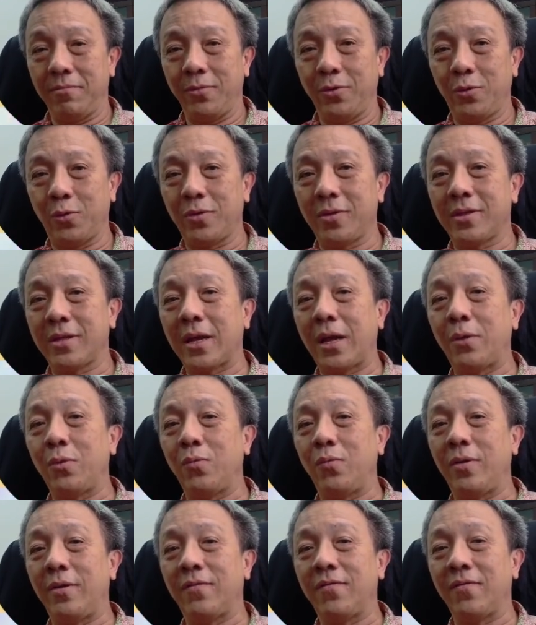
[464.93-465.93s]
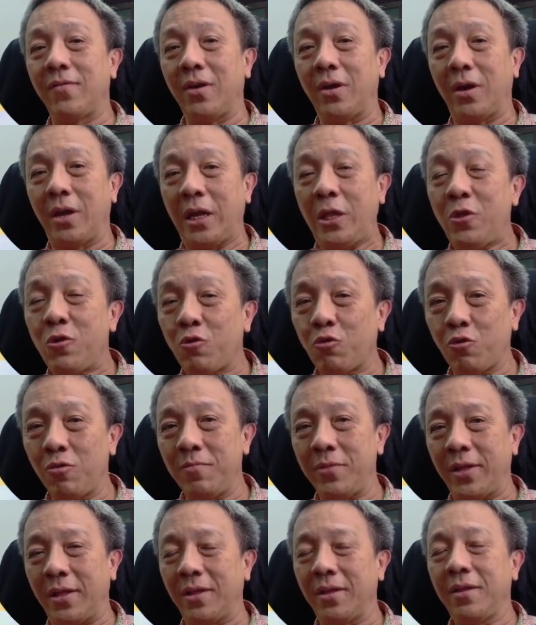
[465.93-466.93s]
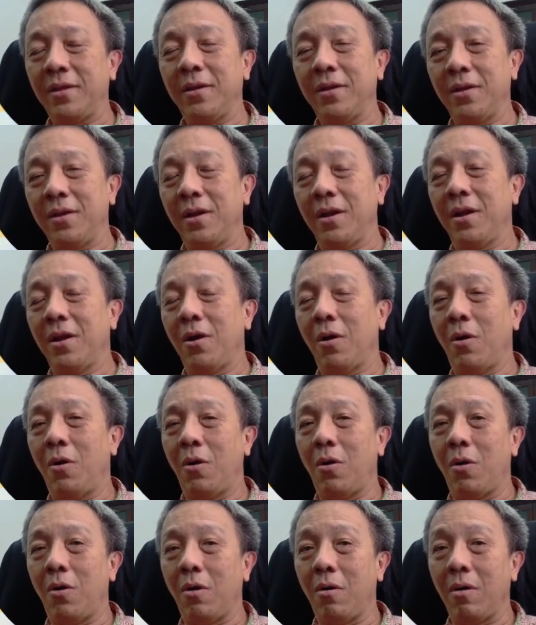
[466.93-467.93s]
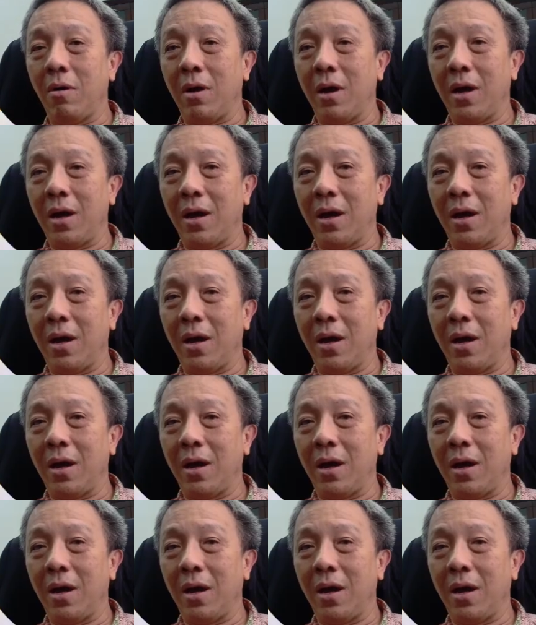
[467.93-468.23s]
You don't start with an instrument or